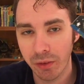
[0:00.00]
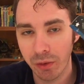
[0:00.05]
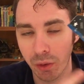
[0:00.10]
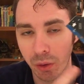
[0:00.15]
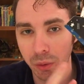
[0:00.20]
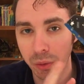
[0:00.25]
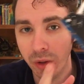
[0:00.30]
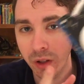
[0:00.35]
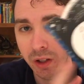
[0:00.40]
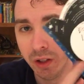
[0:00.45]

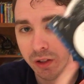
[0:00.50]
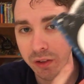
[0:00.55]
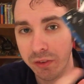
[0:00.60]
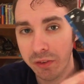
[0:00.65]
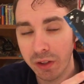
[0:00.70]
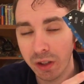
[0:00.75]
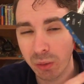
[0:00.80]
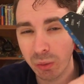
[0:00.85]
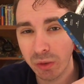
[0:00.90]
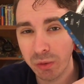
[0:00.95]
So
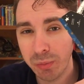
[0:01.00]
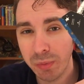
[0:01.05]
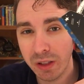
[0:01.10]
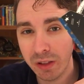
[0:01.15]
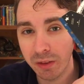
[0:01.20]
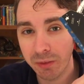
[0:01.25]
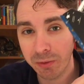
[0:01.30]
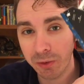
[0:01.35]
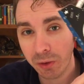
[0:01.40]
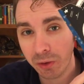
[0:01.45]
stick with
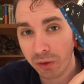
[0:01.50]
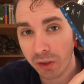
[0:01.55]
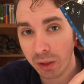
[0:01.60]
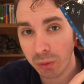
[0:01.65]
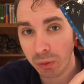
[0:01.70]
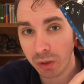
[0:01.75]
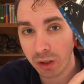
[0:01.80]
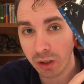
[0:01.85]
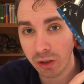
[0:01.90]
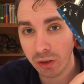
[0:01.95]
me. The first thing
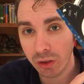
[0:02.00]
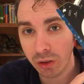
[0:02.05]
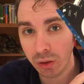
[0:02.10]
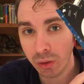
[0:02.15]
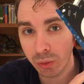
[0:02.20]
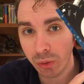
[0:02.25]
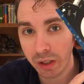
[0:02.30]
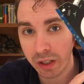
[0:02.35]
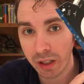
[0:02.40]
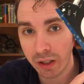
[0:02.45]
we're going to
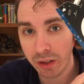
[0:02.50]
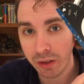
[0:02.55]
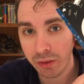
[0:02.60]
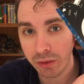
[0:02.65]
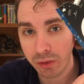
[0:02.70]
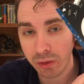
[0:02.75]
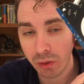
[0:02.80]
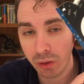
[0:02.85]
do is